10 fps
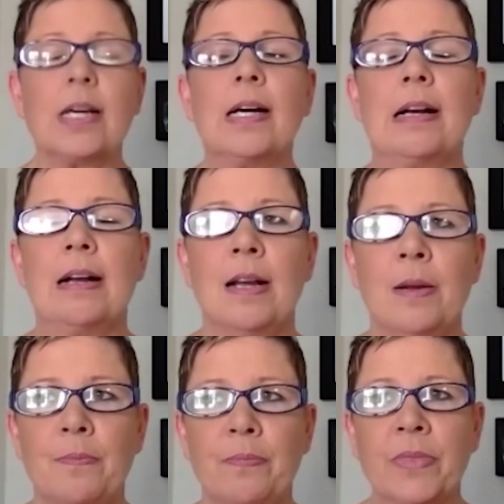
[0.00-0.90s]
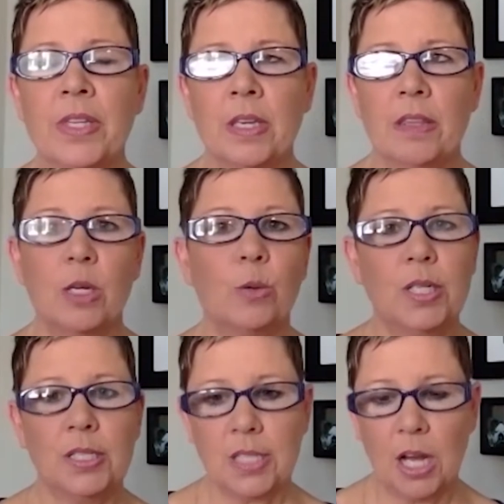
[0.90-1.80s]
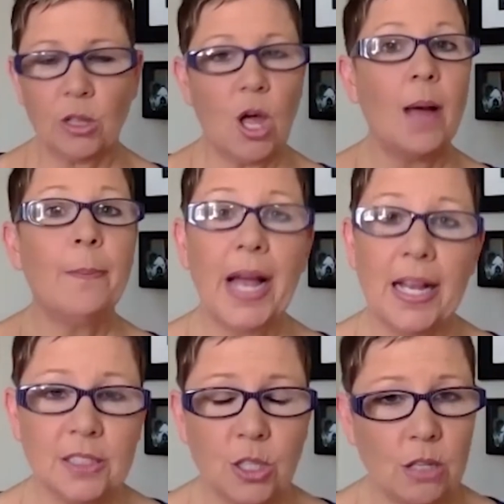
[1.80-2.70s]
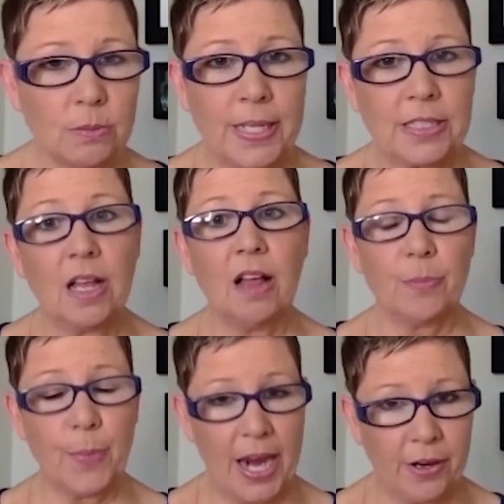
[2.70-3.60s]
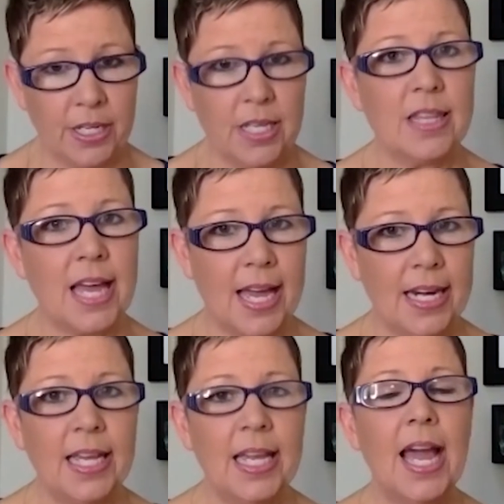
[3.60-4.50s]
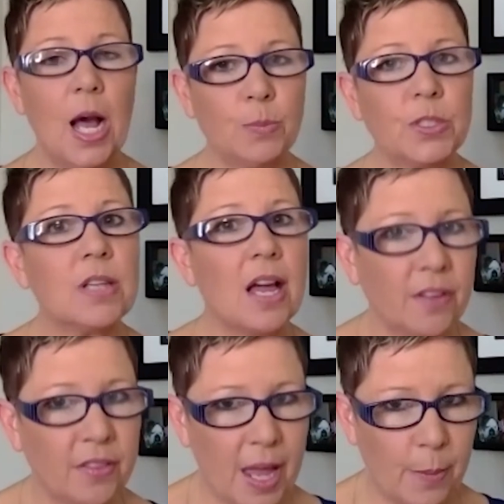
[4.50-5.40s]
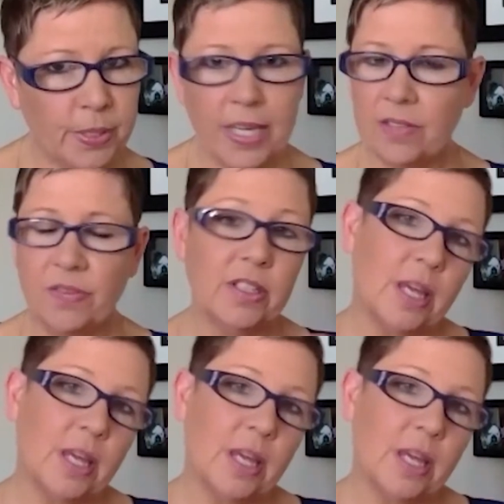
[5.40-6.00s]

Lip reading: There was a law passed called mental health parity that helped to level that playing field,